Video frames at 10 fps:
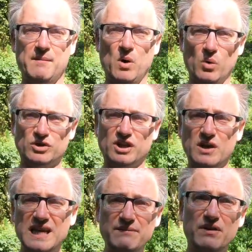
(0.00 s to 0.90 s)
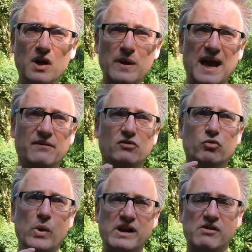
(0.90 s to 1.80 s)
Also, even though we have a
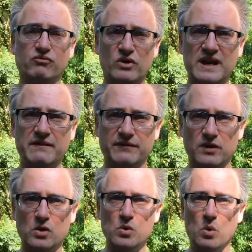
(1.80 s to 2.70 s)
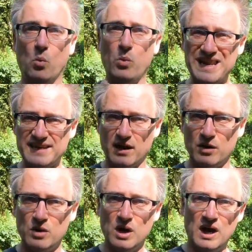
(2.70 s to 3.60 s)
rear view
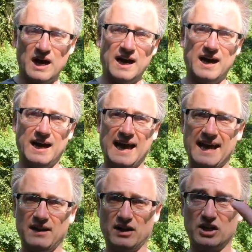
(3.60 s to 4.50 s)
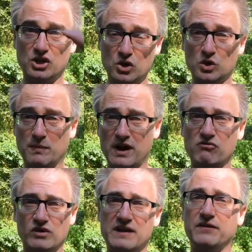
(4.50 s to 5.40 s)
window and I can use my
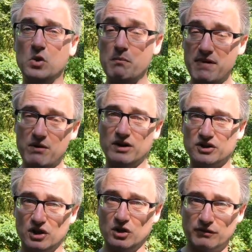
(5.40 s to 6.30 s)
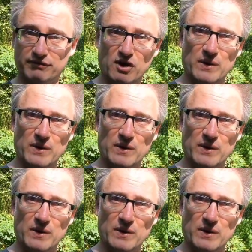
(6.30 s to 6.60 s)
rear view mirror to look through